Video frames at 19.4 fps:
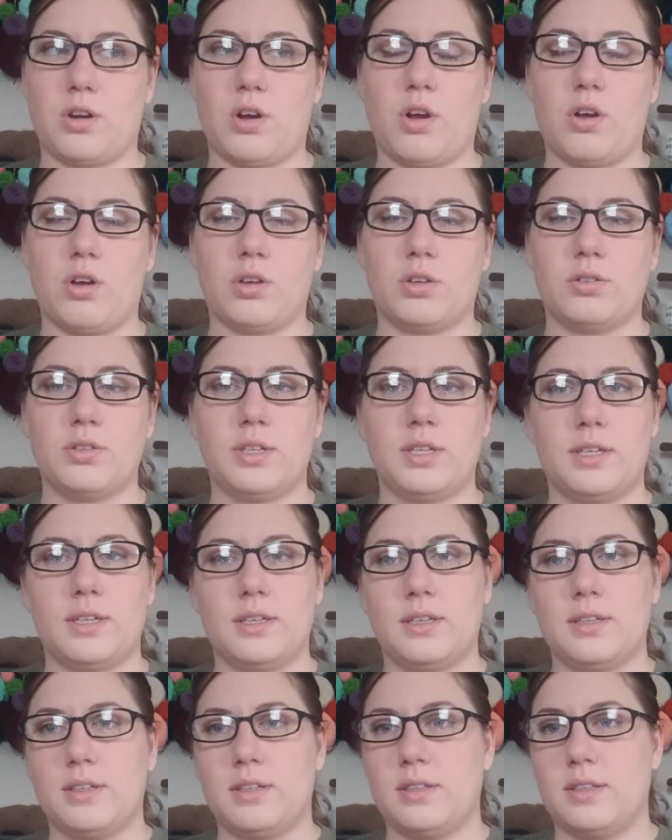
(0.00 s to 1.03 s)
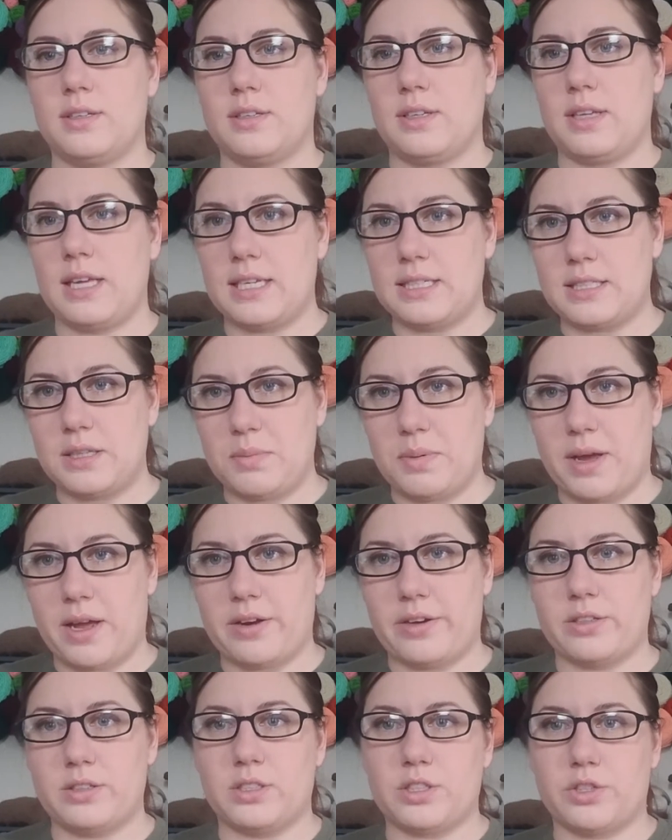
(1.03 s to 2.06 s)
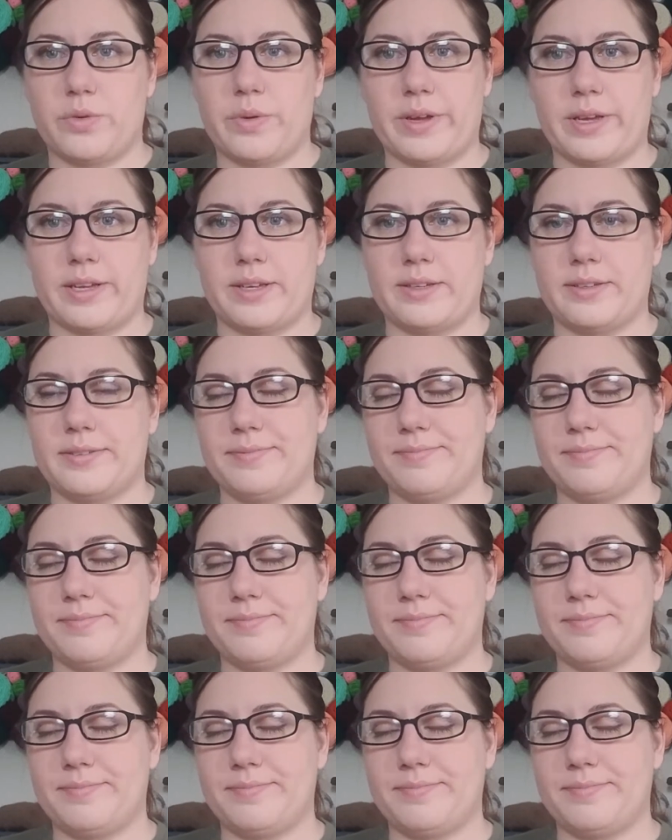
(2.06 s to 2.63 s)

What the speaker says: all easy patterns, quick.